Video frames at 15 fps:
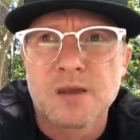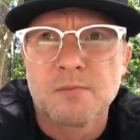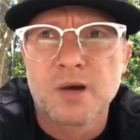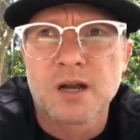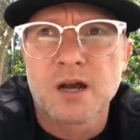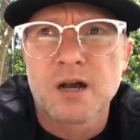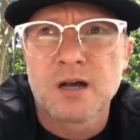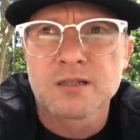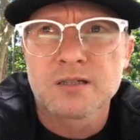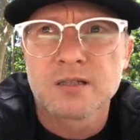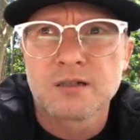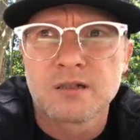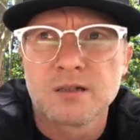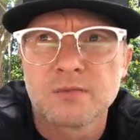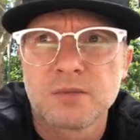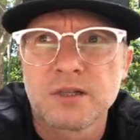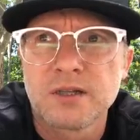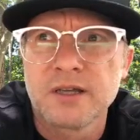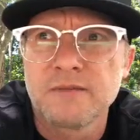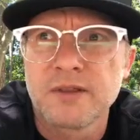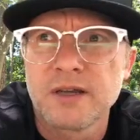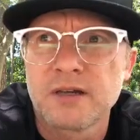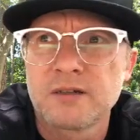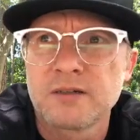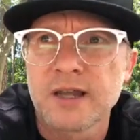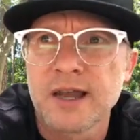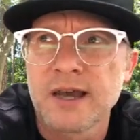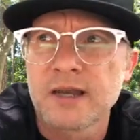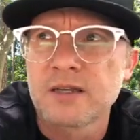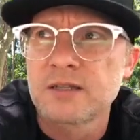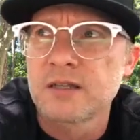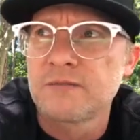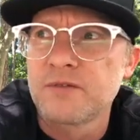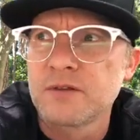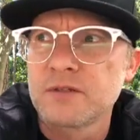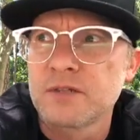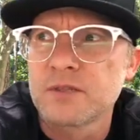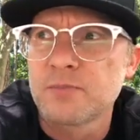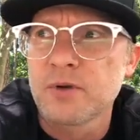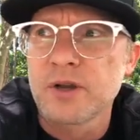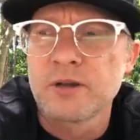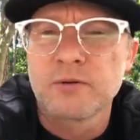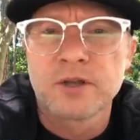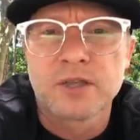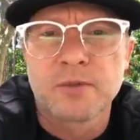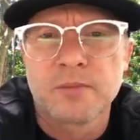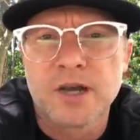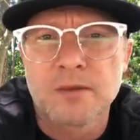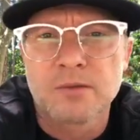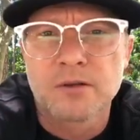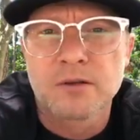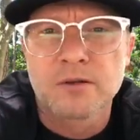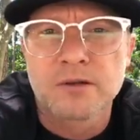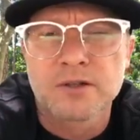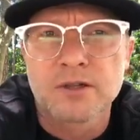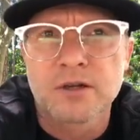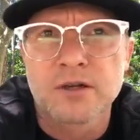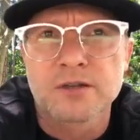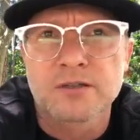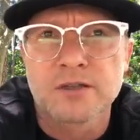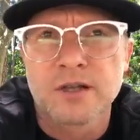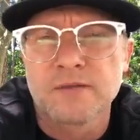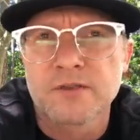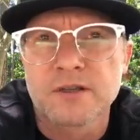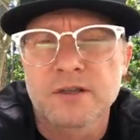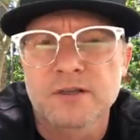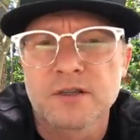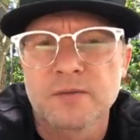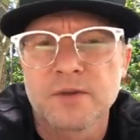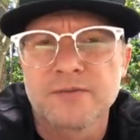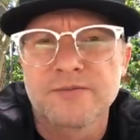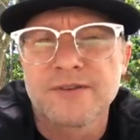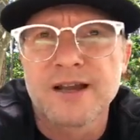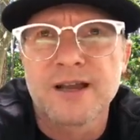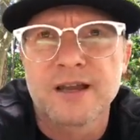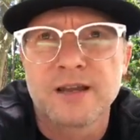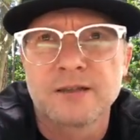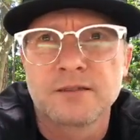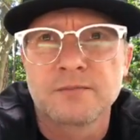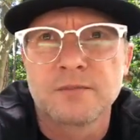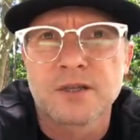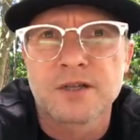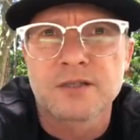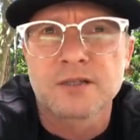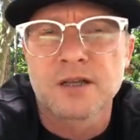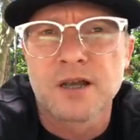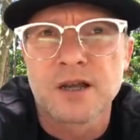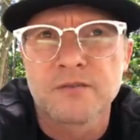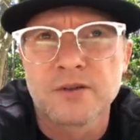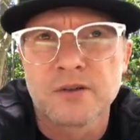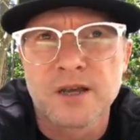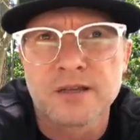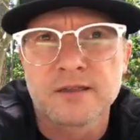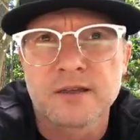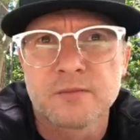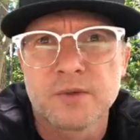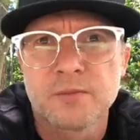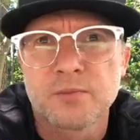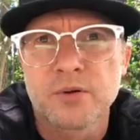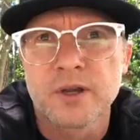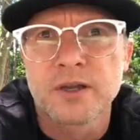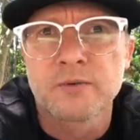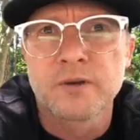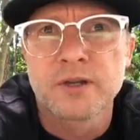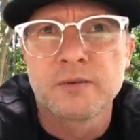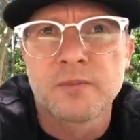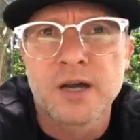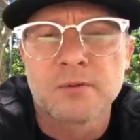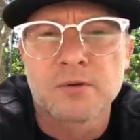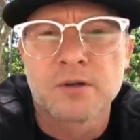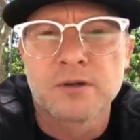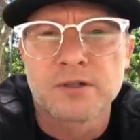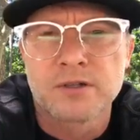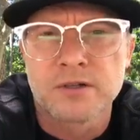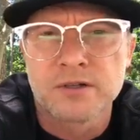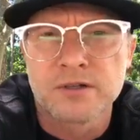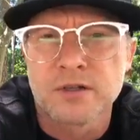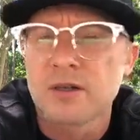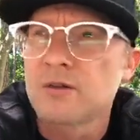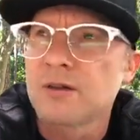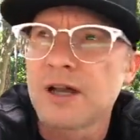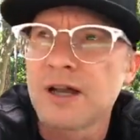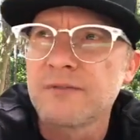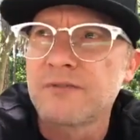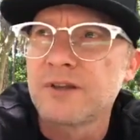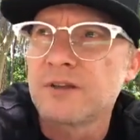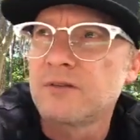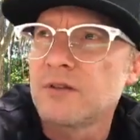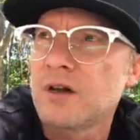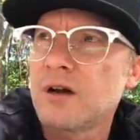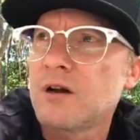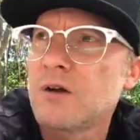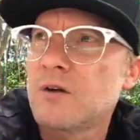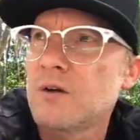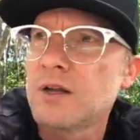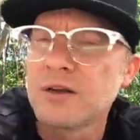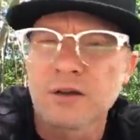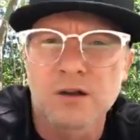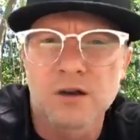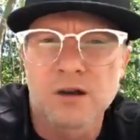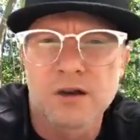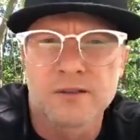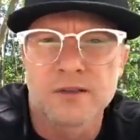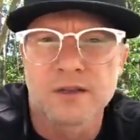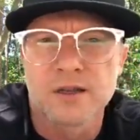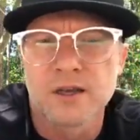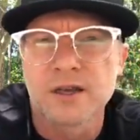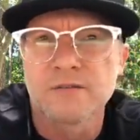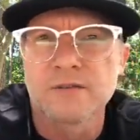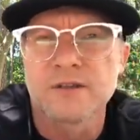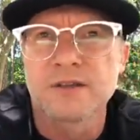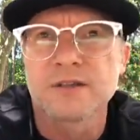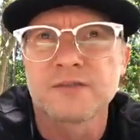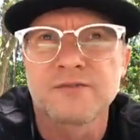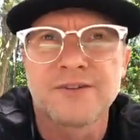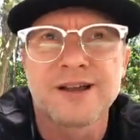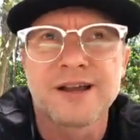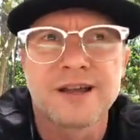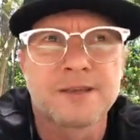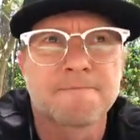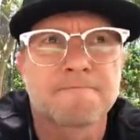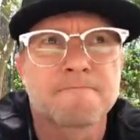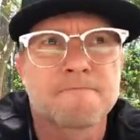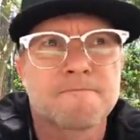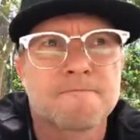But I also don't believe the old adage, if you'll just pray, read the Bible, go to church, then everything's going to be fine. Because a lot of you out there have been praying, reading the Bible, go to church your whole life, and you know in your heart that not everything's fine.